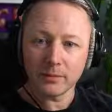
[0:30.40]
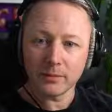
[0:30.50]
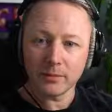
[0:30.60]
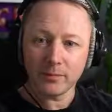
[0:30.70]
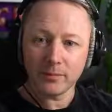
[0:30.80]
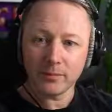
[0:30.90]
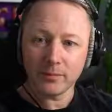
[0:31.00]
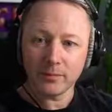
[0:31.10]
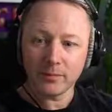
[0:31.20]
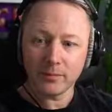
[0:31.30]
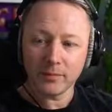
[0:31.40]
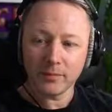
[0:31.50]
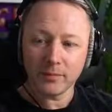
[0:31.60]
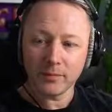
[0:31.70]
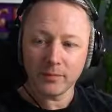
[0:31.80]

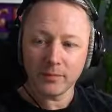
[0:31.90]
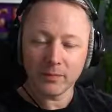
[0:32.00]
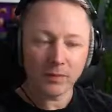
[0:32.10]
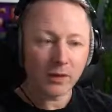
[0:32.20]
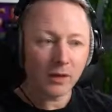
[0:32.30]
[no speech]